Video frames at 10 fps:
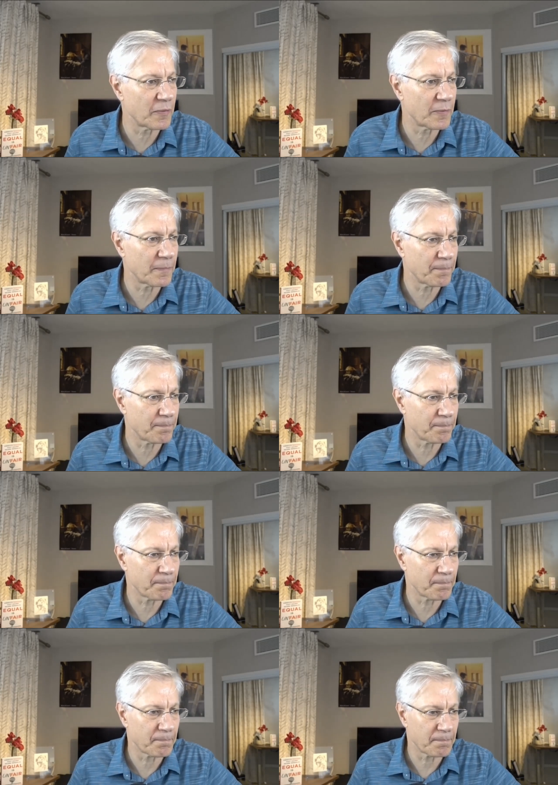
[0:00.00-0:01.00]

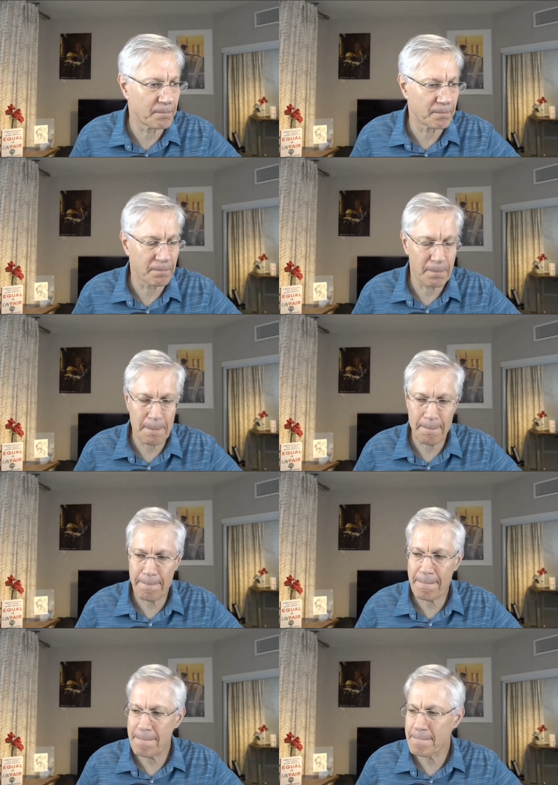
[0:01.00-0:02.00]

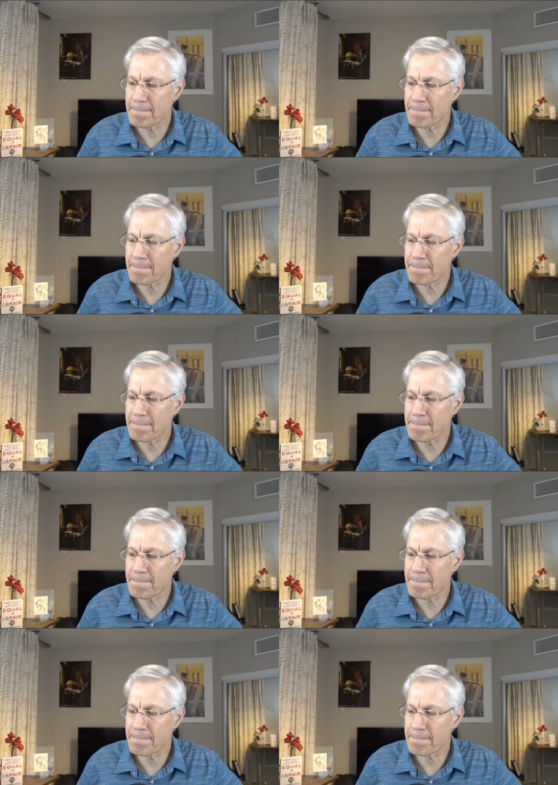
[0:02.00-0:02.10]
No one is speaking in this clip.